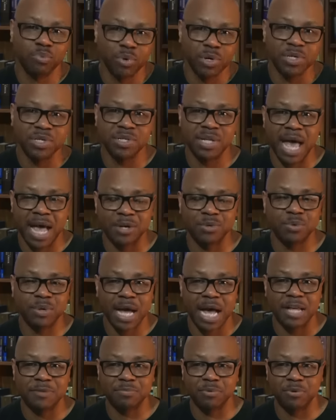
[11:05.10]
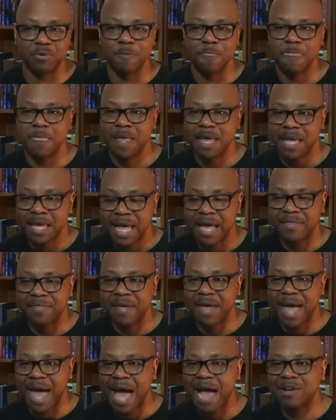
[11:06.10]
preaches the actual gospel, can
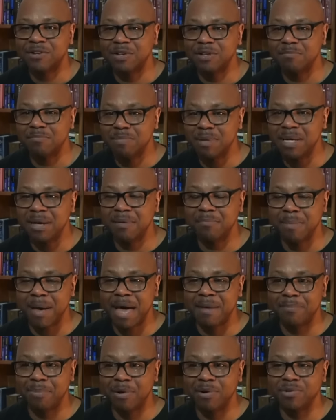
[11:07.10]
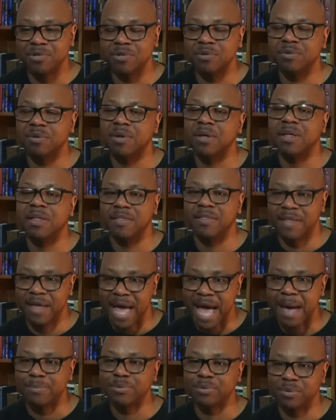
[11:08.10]
they actually be a bad person? They
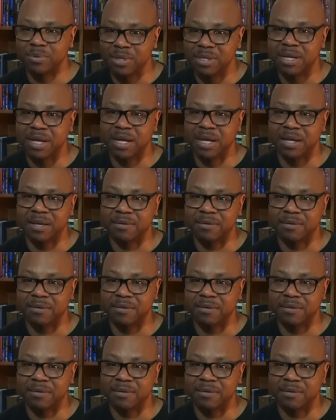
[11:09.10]
absolutely can.